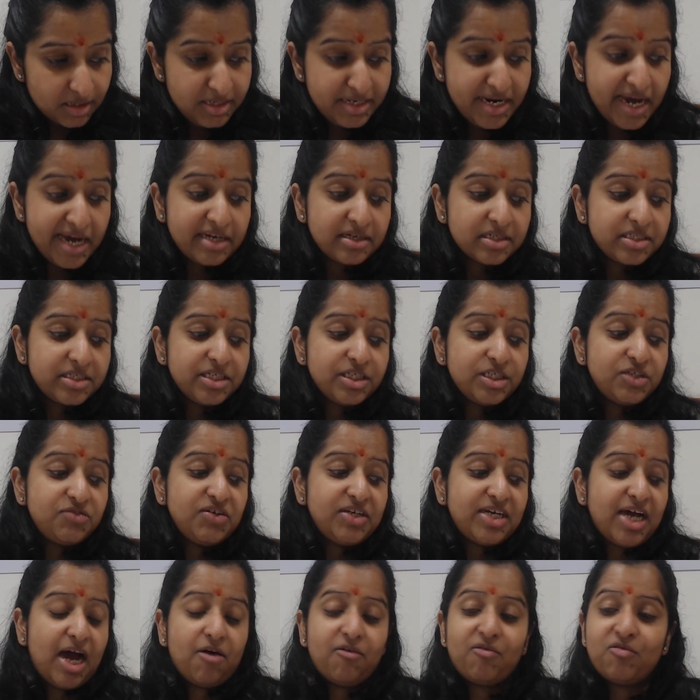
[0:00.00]
Next is
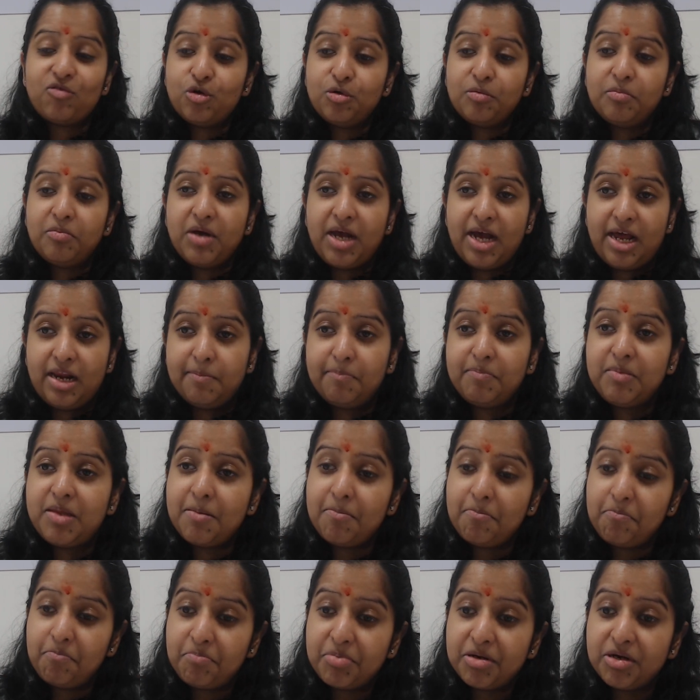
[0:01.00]
we have to help
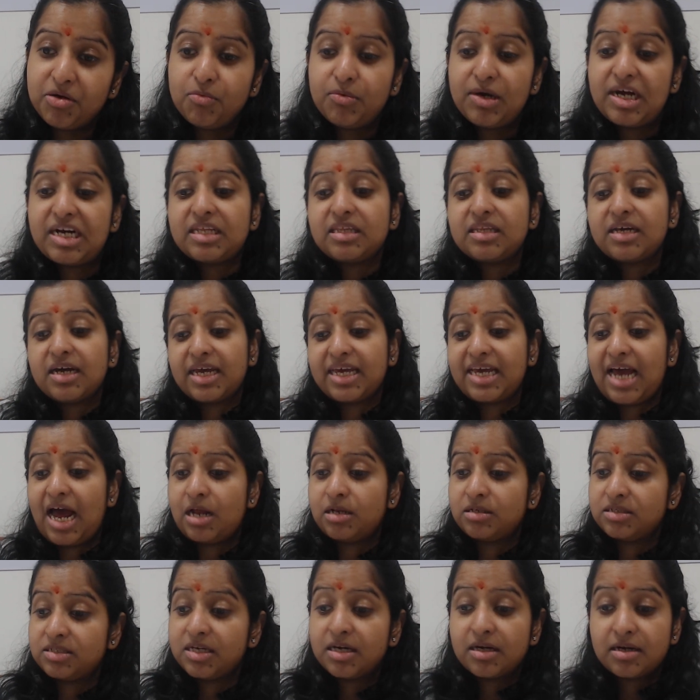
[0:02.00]
them prevent the
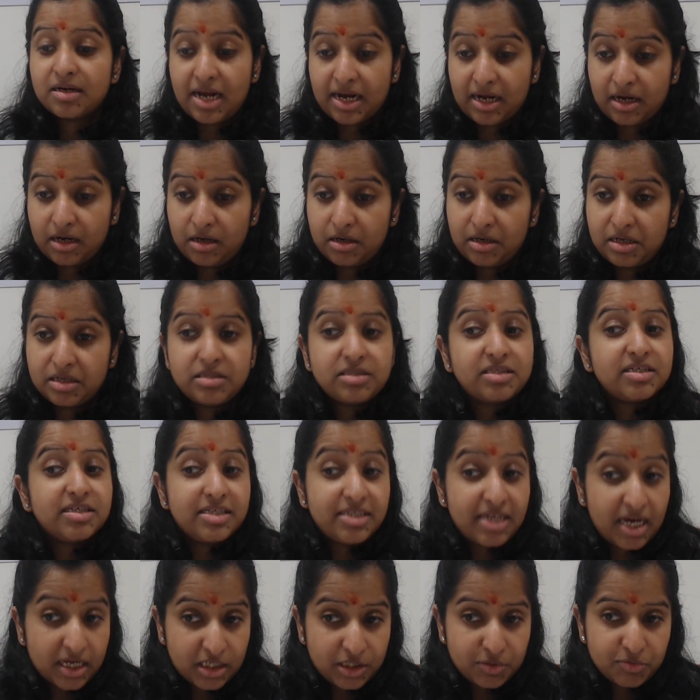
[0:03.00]
cancer recurrence,
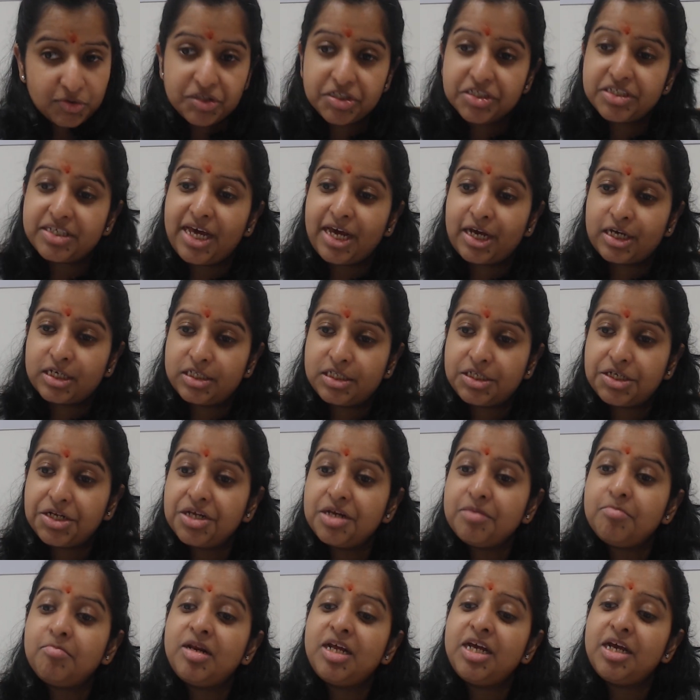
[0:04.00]
yes, which is
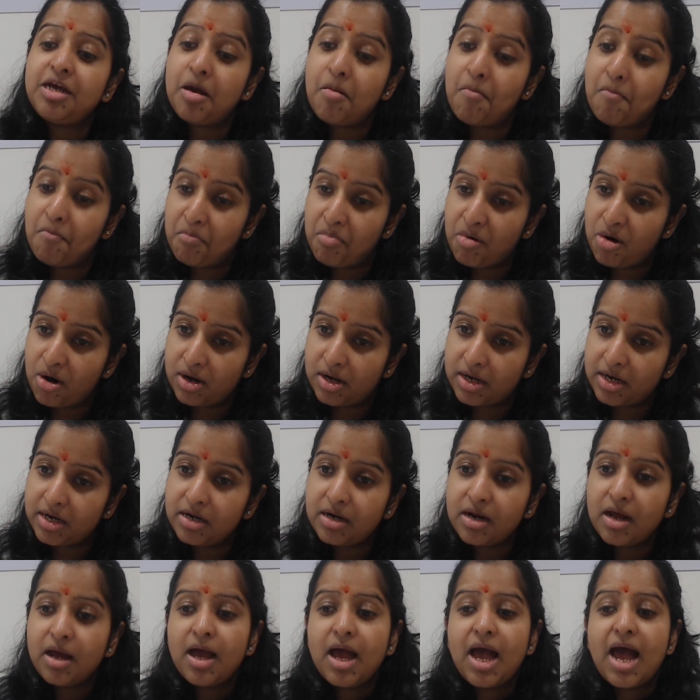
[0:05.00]
extremely
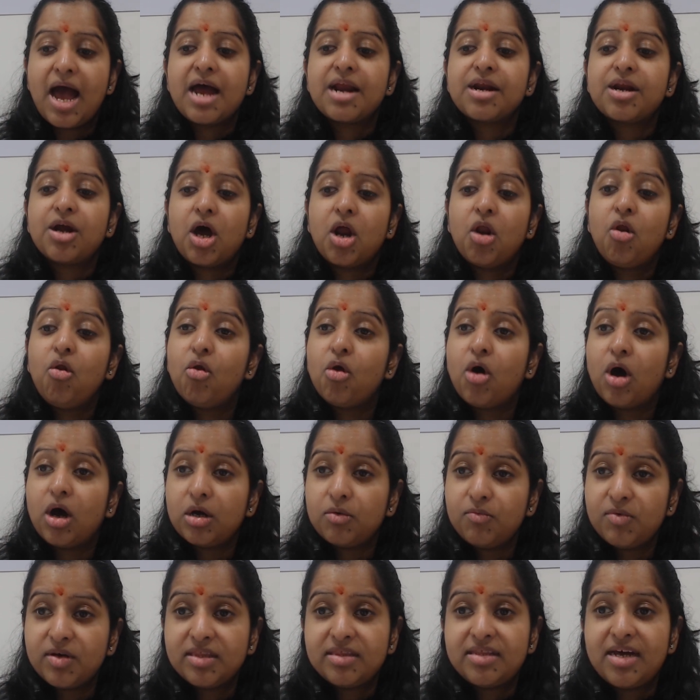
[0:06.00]
important. And
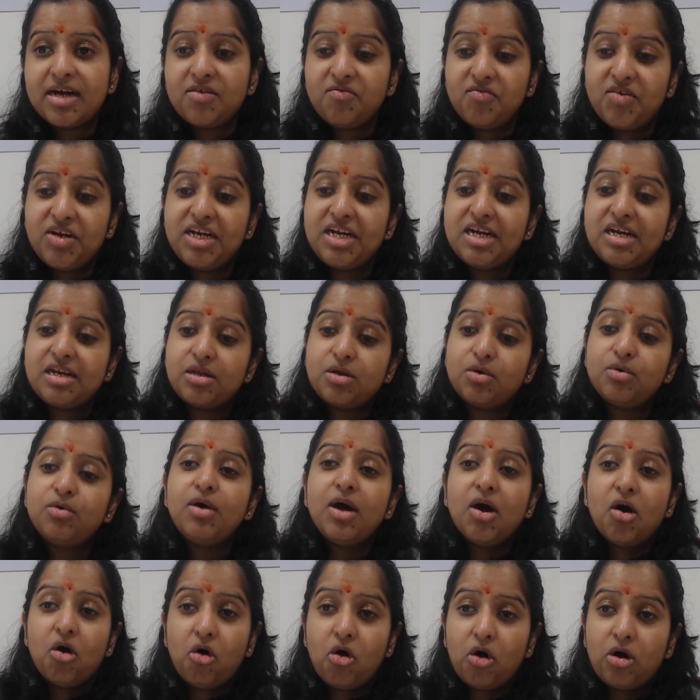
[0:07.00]
along with that, we need
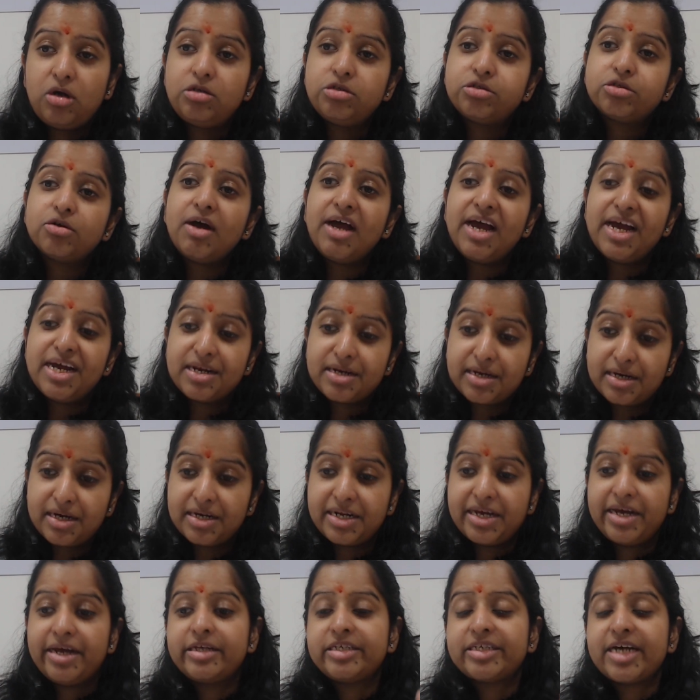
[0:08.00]
to also
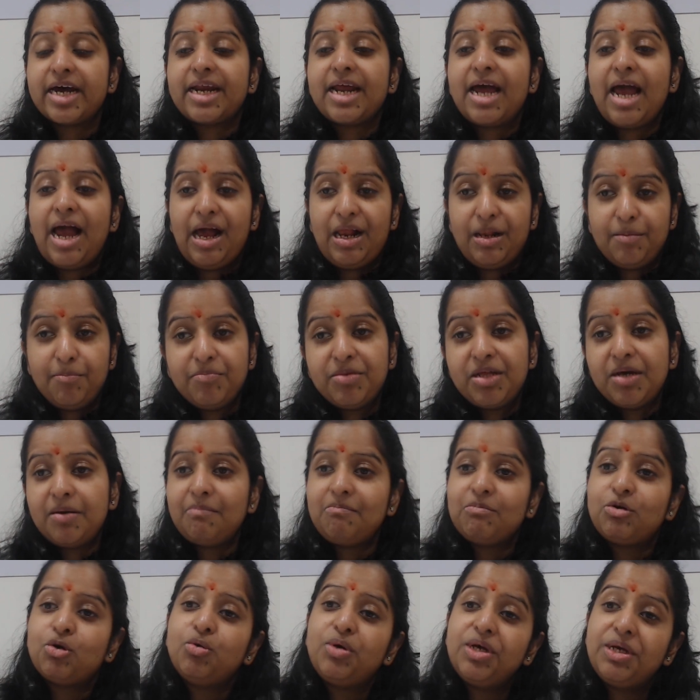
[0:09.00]
encourage and help
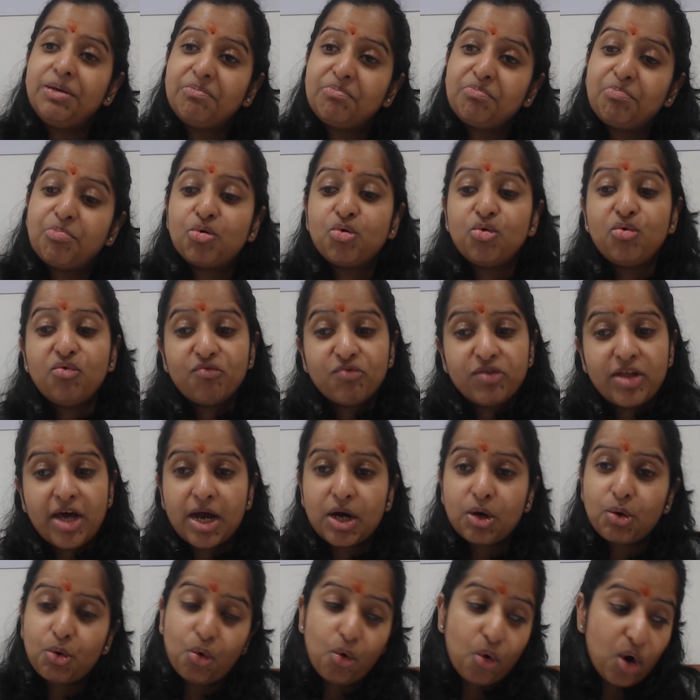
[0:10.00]
them to improve
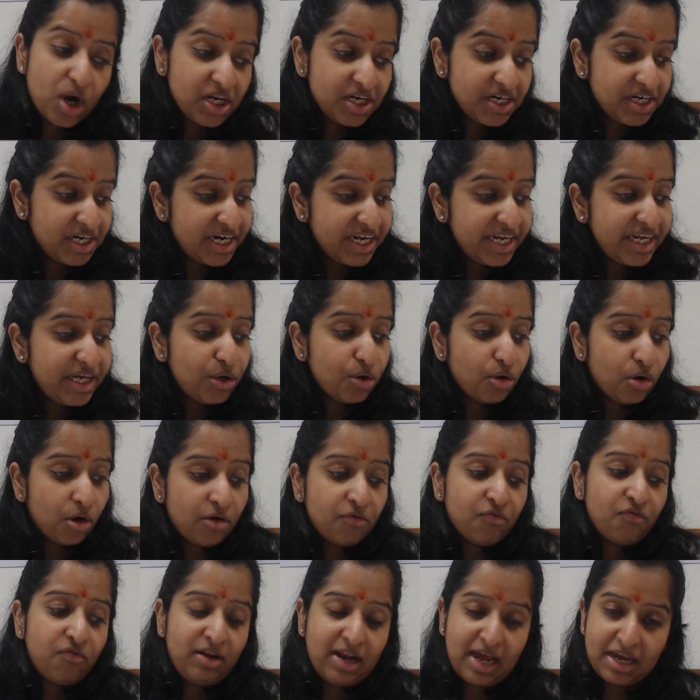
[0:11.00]
their quality
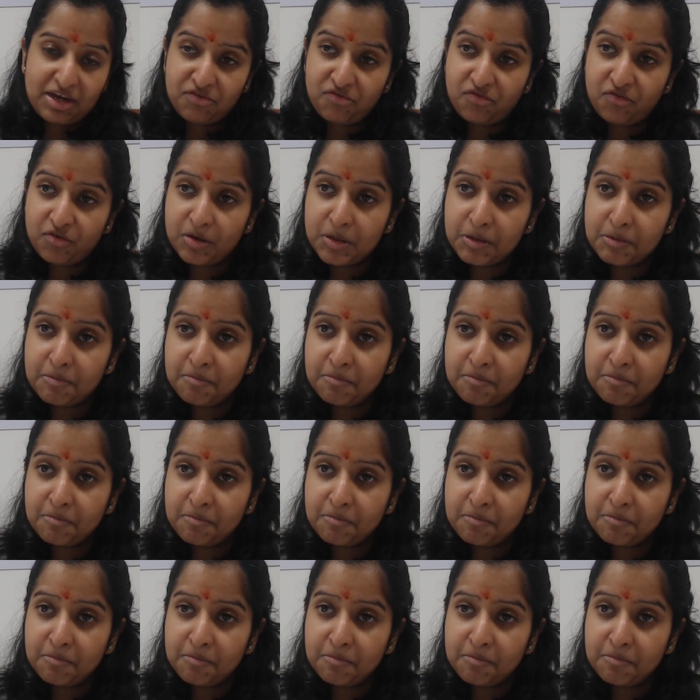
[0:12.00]
of life.